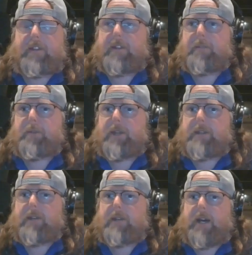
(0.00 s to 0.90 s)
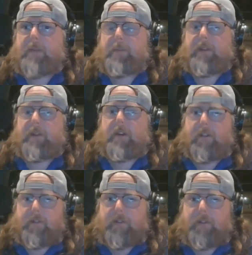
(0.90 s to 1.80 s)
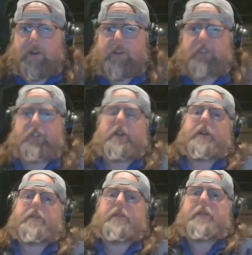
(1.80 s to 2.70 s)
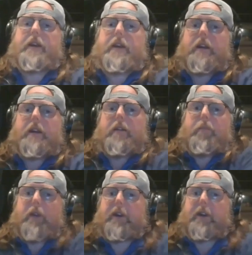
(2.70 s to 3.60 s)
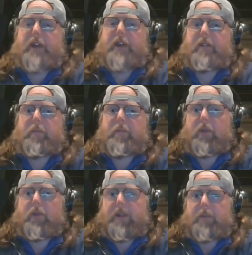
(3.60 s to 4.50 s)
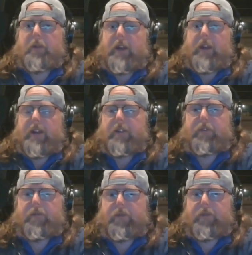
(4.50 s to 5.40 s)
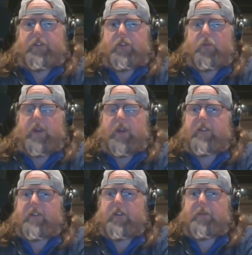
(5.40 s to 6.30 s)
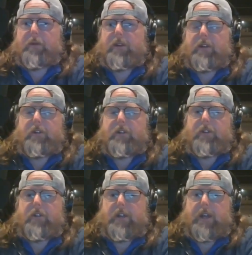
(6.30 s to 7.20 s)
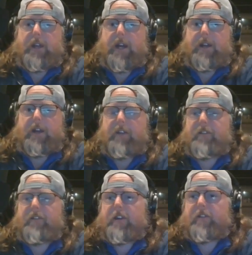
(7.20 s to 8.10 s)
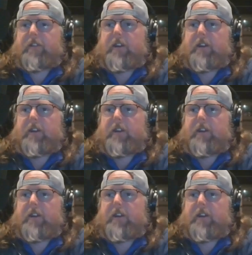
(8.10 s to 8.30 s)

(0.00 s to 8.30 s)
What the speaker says: him play a lot because of Hutch. Brought in Davenport. He played his 2 weeks and looked pretty good till he got 86.